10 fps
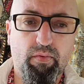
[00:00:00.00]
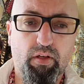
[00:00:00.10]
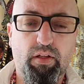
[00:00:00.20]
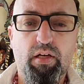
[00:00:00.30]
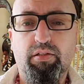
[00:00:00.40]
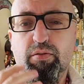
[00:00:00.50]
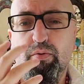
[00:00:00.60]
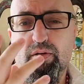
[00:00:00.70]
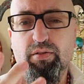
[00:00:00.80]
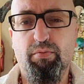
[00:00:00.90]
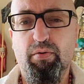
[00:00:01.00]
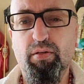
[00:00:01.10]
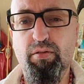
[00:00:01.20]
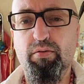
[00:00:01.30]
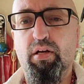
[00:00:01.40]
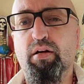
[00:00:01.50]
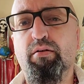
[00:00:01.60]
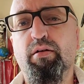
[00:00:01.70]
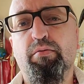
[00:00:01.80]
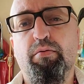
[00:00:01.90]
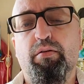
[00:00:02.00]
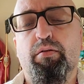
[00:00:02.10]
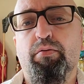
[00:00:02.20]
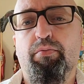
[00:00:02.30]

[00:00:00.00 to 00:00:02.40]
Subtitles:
That's the question. What are you carrying with you?